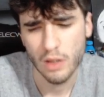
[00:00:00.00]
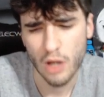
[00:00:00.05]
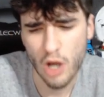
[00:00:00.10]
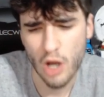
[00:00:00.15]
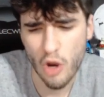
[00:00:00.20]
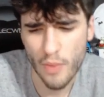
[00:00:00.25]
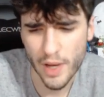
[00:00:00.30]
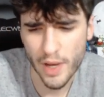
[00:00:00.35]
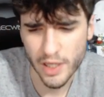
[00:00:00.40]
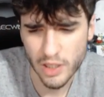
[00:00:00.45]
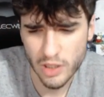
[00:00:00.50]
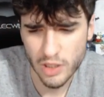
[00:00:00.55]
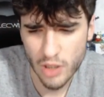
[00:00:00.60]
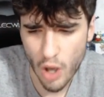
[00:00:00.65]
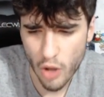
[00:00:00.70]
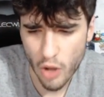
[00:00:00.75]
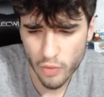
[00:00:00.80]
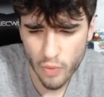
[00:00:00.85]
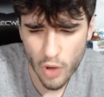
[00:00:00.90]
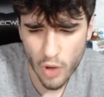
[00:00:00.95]
Oh my
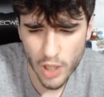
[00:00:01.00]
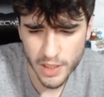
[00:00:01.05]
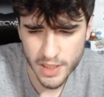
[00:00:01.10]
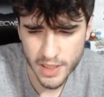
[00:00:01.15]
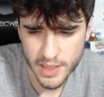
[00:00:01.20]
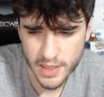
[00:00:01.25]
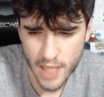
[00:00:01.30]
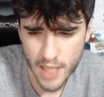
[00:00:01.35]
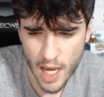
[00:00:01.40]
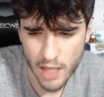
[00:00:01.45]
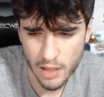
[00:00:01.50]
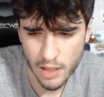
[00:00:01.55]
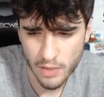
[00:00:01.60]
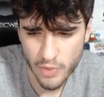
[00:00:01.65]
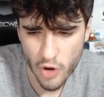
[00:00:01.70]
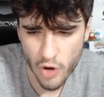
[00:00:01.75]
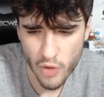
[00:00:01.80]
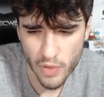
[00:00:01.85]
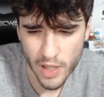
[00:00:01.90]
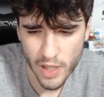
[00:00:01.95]
god, what a design of a
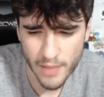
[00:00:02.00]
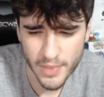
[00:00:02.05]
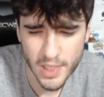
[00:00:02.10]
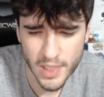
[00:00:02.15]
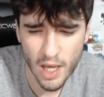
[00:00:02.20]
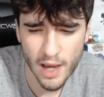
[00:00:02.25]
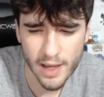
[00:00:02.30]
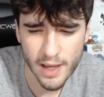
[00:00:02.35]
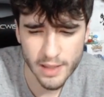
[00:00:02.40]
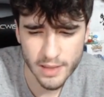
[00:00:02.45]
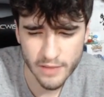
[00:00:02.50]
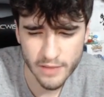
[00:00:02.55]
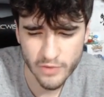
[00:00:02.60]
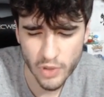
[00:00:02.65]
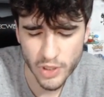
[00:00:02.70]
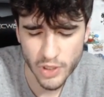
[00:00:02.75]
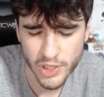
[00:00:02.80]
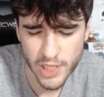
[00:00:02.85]
Pokemon. I'm gutted I've got